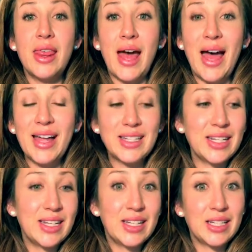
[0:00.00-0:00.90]
that
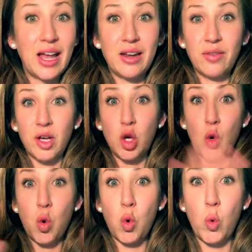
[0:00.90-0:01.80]
is kind of a
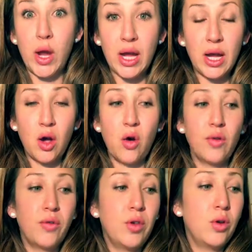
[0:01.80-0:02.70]
quick
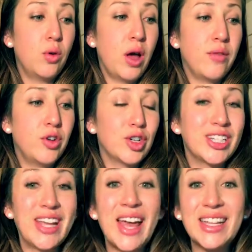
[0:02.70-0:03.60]
overview of your
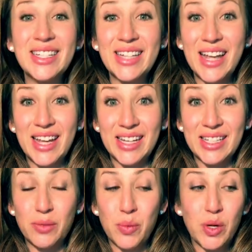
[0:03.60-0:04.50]
10-day
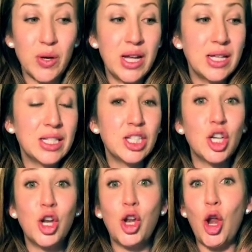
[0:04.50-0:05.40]
experience.
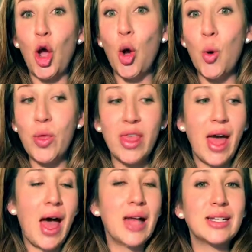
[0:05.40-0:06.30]
Know
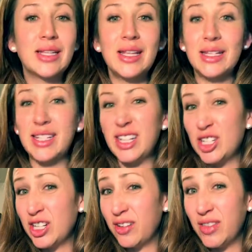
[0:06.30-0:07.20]
that the
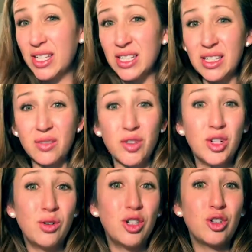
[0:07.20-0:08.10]
intention of this is for
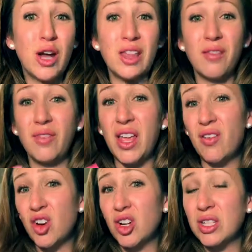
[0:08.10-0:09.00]
you to try the
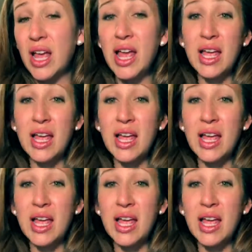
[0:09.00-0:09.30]
flavors,